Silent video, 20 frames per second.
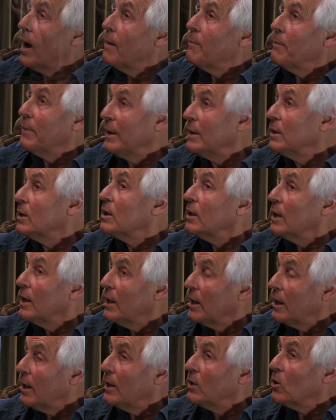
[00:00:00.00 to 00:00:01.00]
I mean,
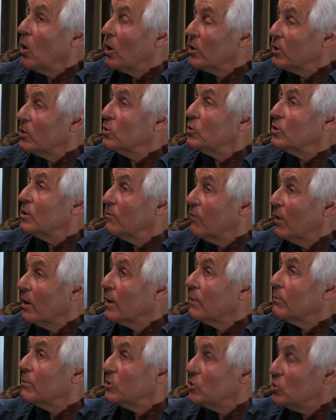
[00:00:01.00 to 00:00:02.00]
in order to
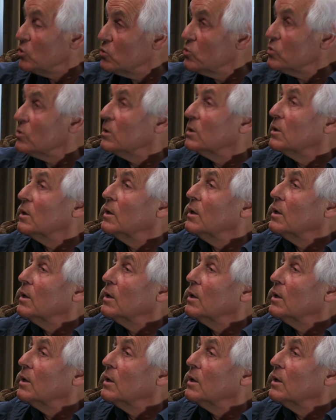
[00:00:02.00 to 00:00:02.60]
develop a new...